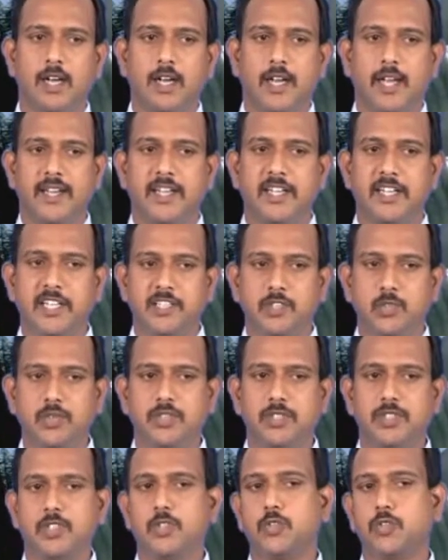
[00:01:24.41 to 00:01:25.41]
In
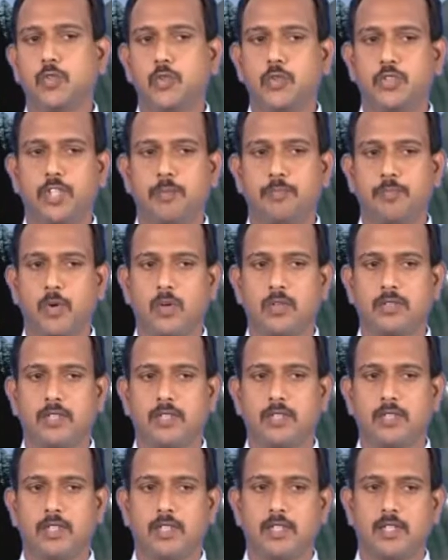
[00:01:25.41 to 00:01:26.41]
dissociative social
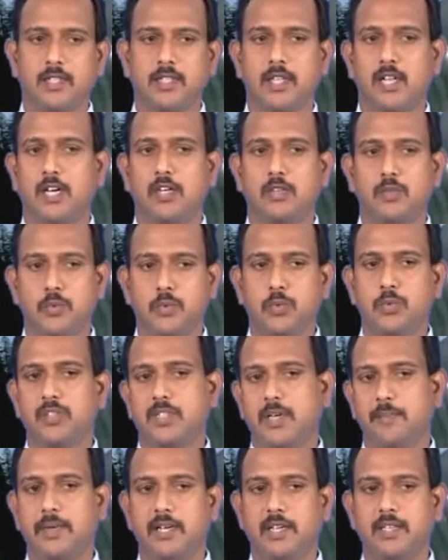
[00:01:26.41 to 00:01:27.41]
process, there are two
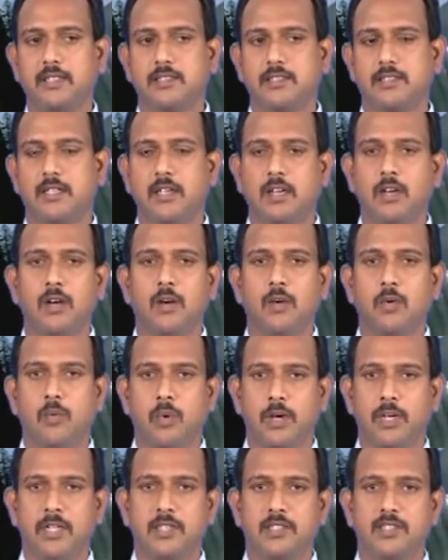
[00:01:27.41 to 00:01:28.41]
subheadings.
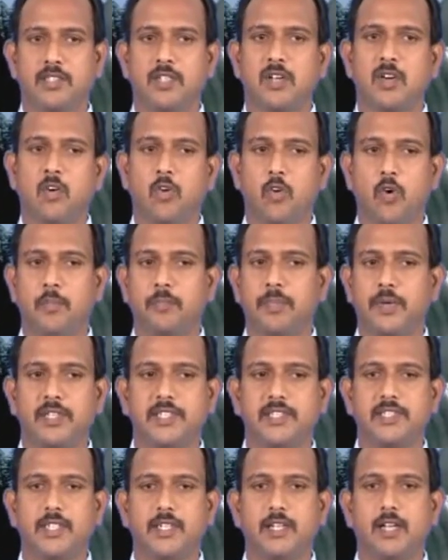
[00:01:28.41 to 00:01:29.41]
One is
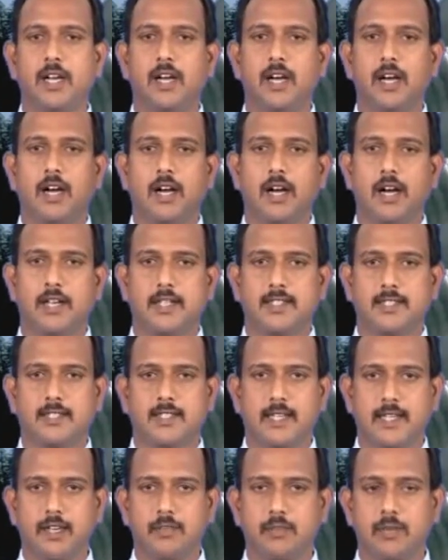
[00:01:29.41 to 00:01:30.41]
competition and
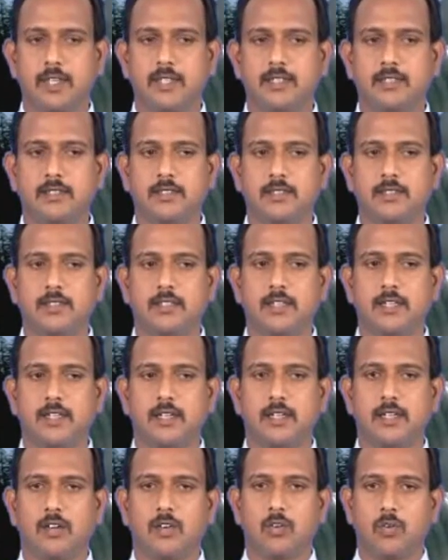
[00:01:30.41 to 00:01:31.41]
second one is
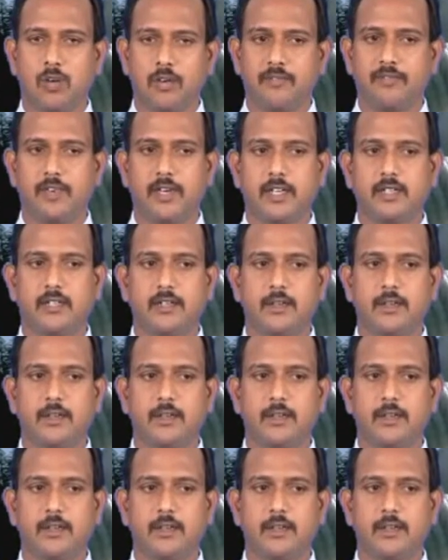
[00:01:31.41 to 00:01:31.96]
conflict.